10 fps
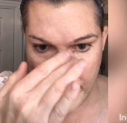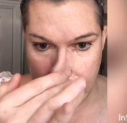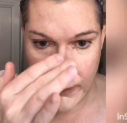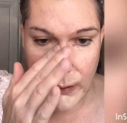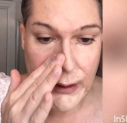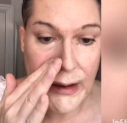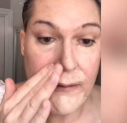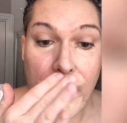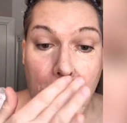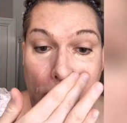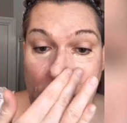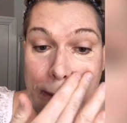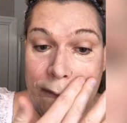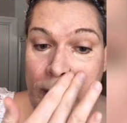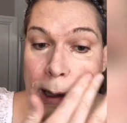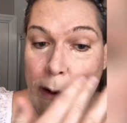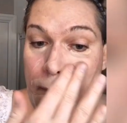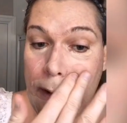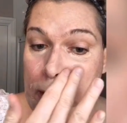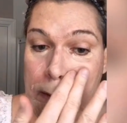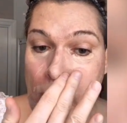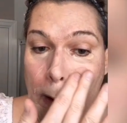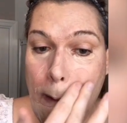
You're looking for even coverage.